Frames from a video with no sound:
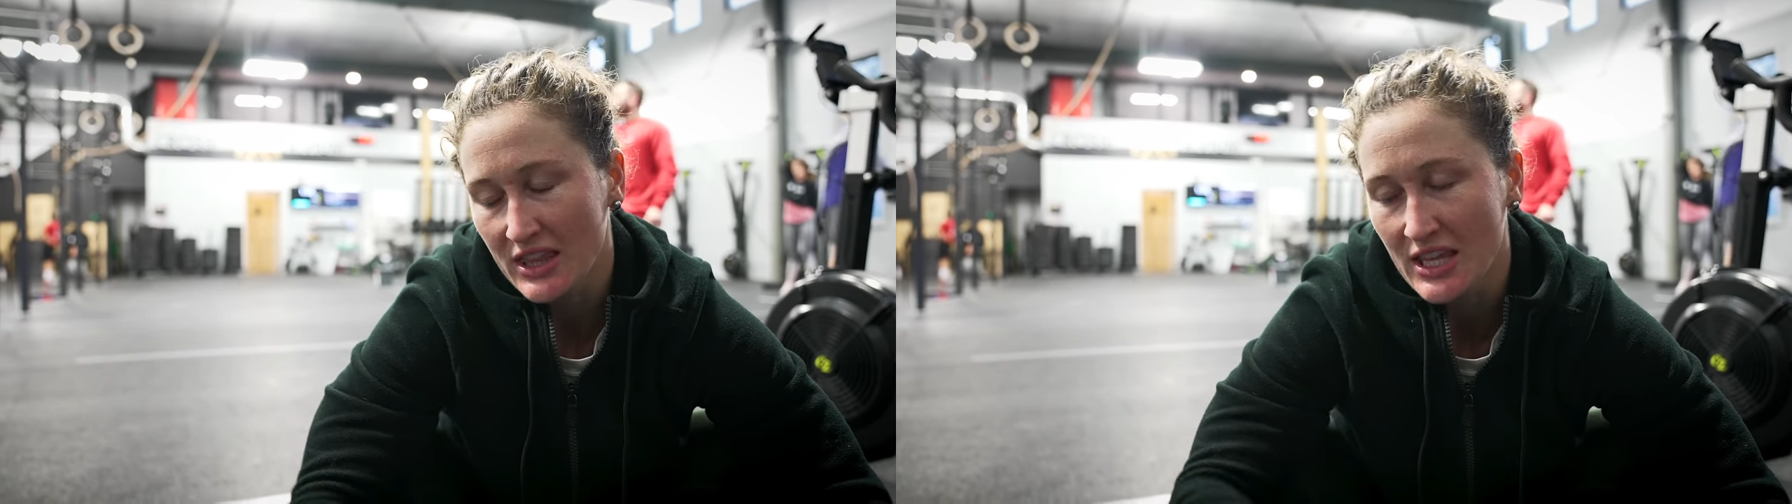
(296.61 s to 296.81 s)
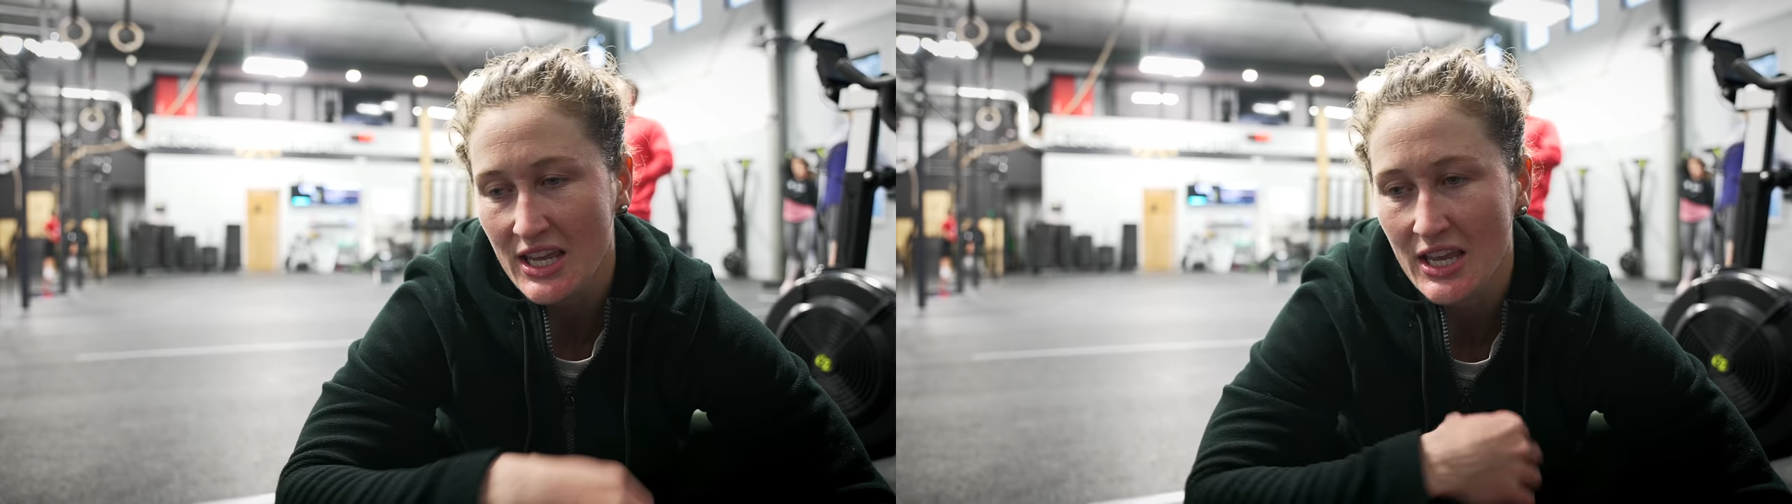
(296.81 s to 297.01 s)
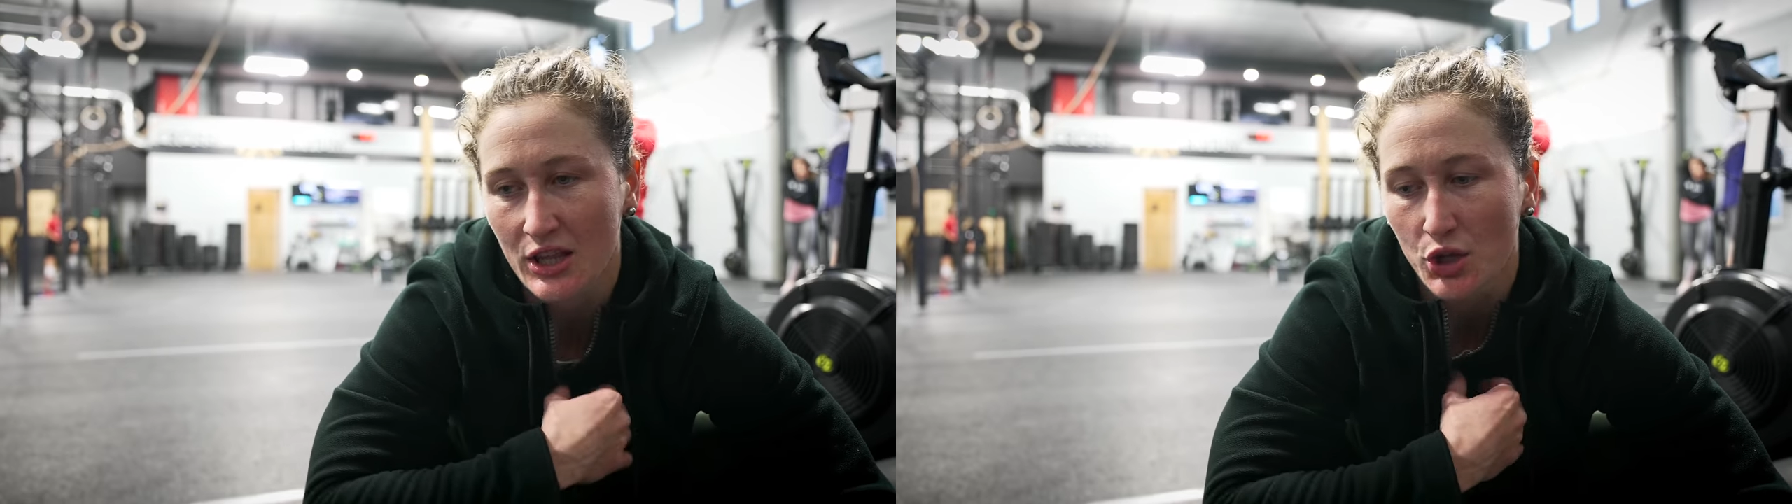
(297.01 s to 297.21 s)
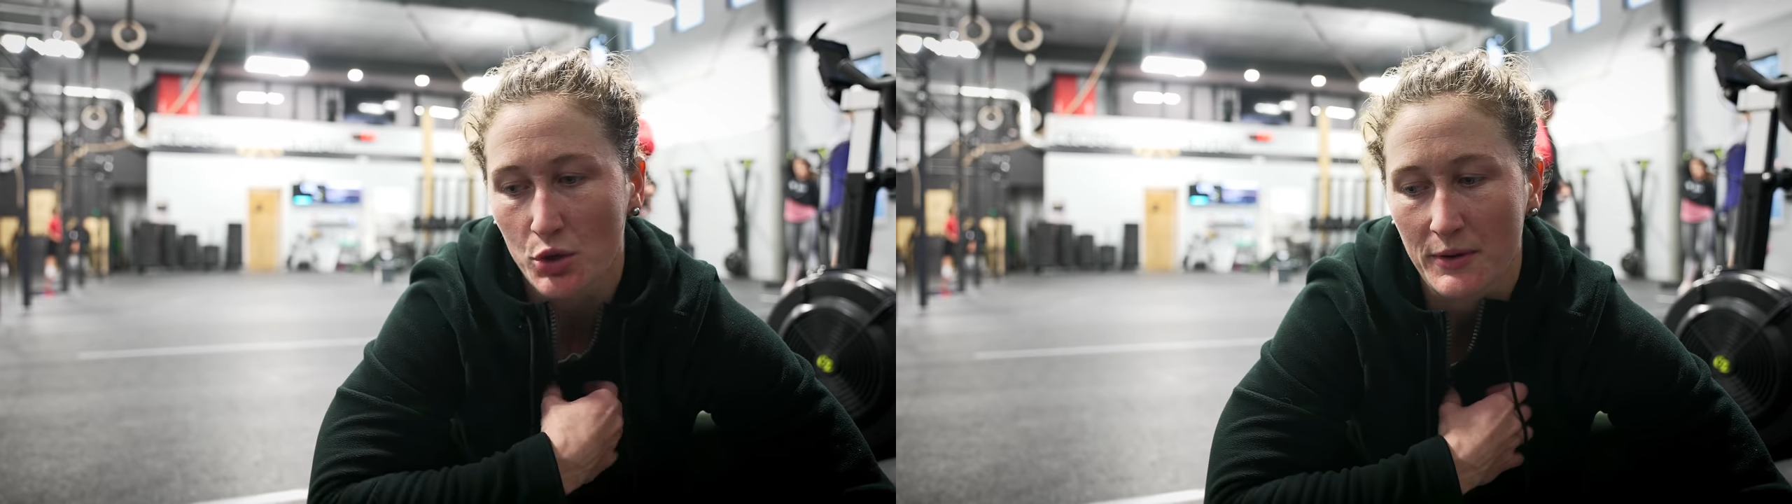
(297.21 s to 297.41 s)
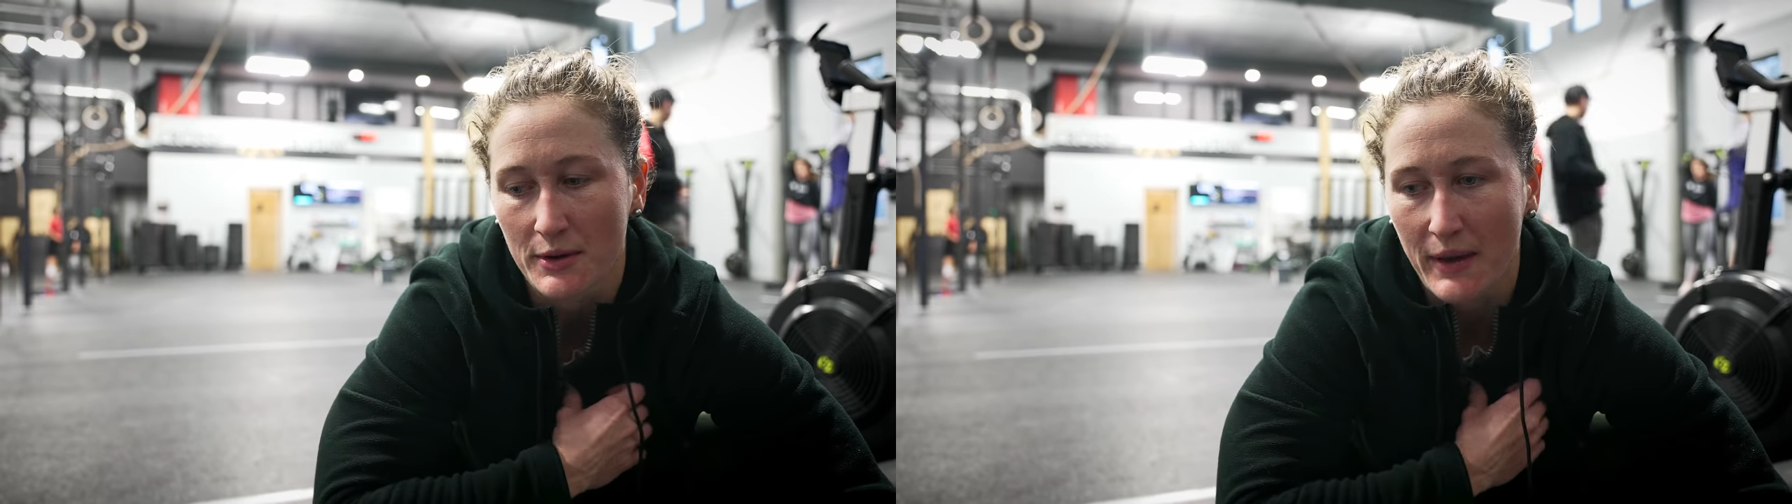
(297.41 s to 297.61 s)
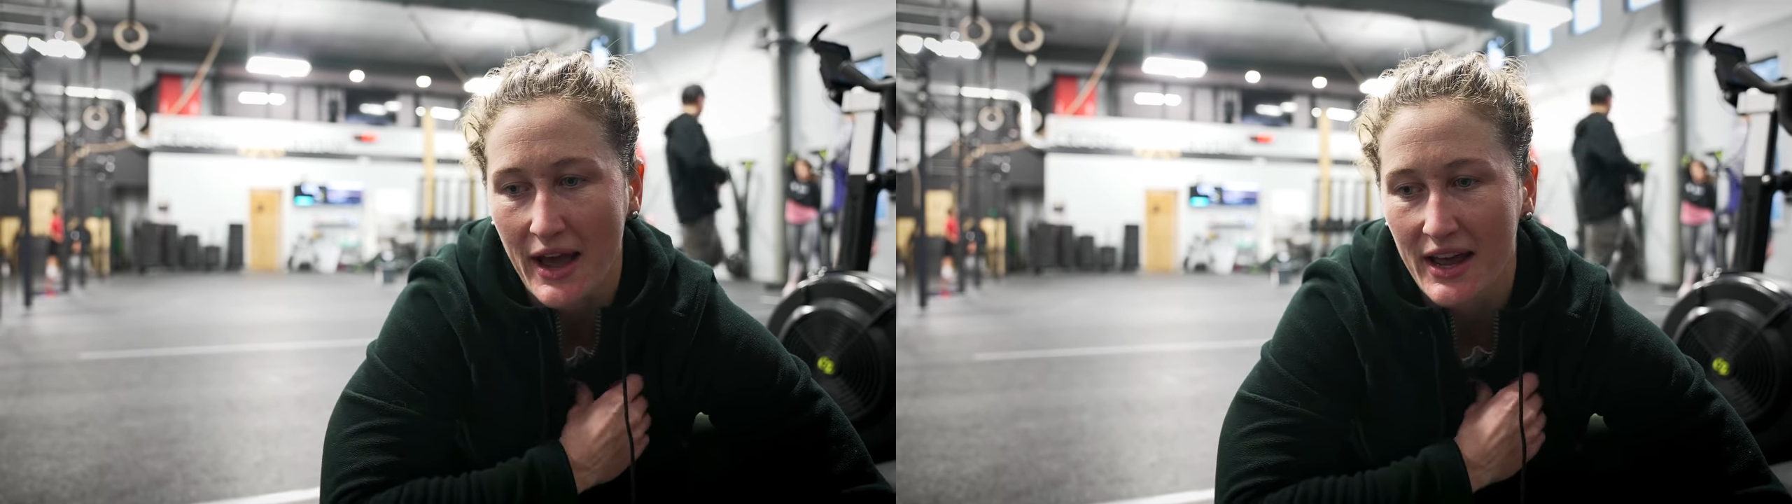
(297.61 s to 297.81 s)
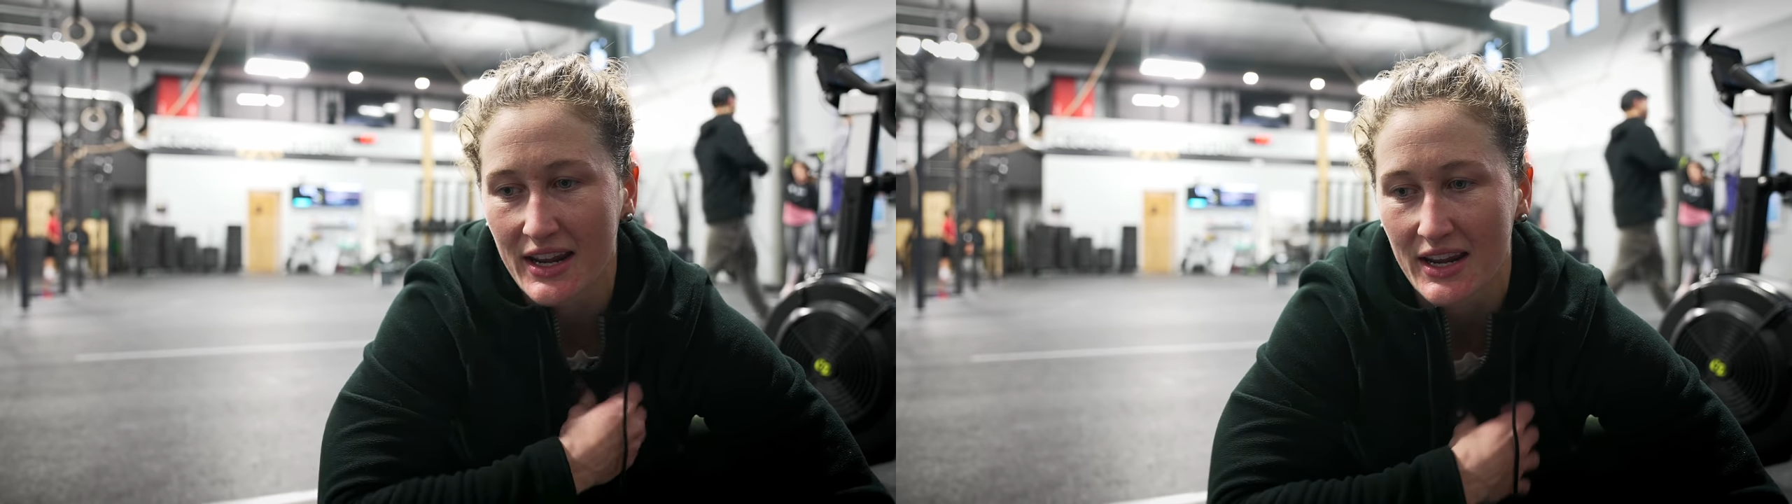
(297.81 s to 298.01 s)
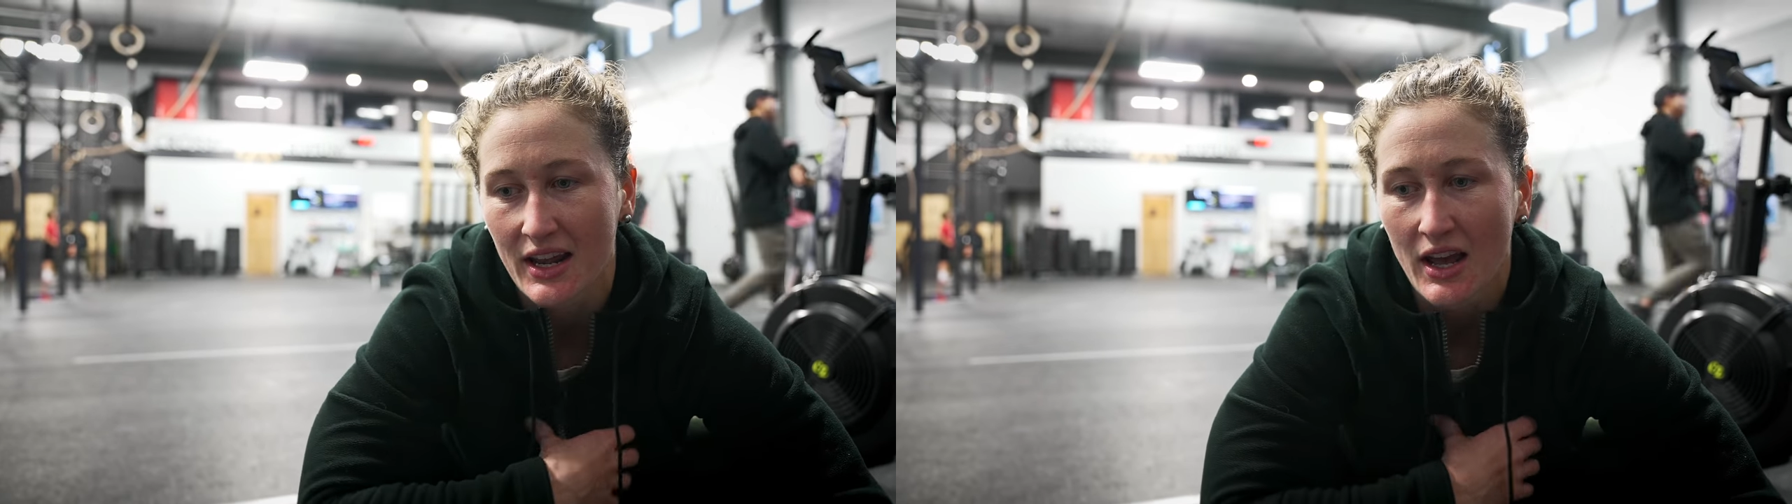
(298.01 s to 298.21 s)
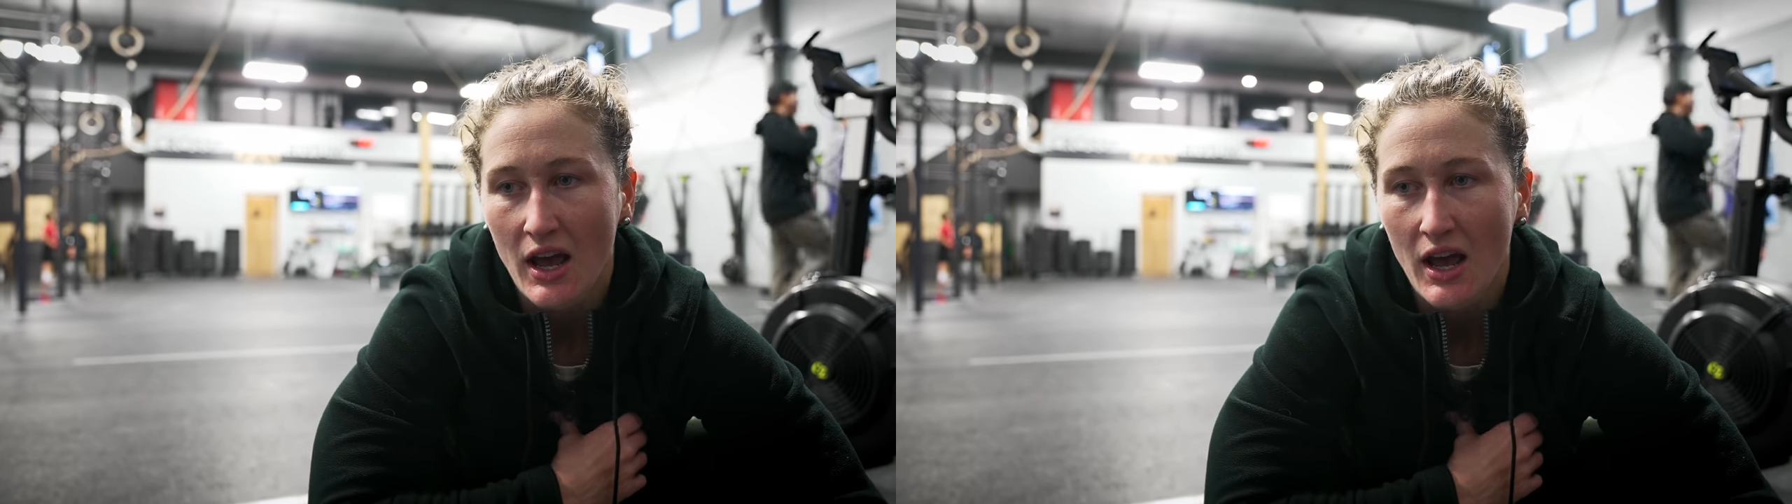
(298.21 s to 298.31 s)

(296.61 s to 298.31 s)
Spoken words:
thinking a little bit about it,